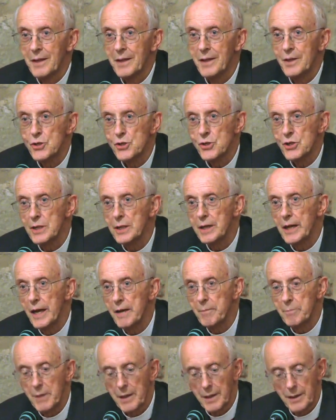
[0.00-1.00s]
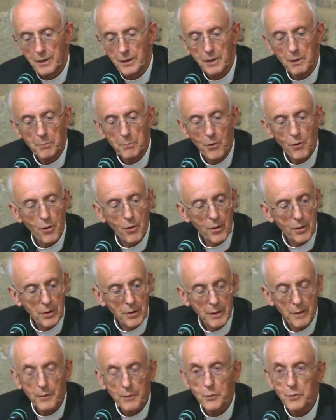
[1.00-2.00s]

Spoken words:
And she gave me a little book,